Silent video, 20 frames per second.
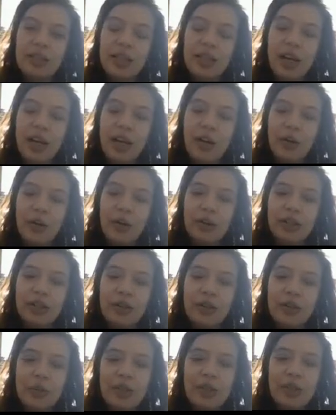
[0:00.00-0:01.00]

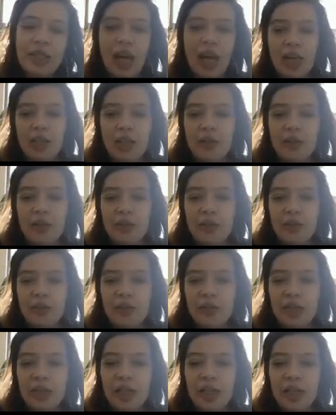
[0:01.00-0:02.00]
So this was kind
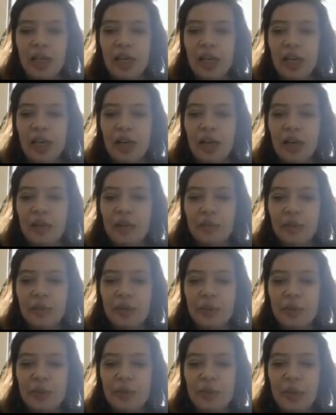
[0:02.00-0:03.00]
of
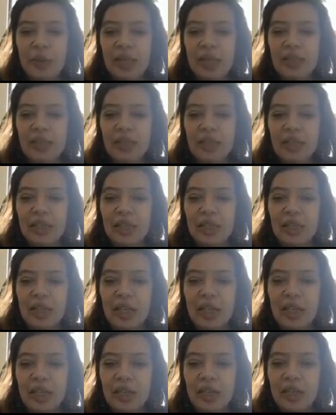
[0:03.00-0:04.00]
this was
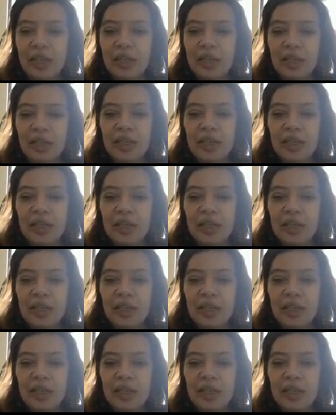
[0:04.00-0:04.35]
basically